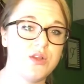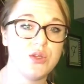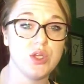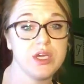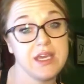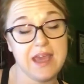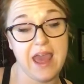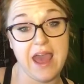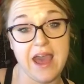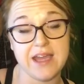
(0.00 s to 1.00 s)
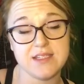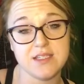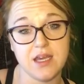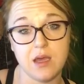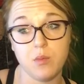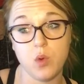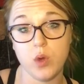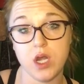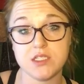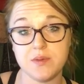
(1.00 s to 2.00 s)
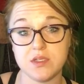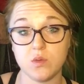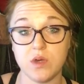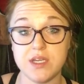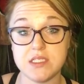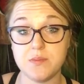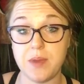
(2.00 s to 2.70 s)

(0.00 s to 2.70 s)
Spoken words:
looking at what our spend was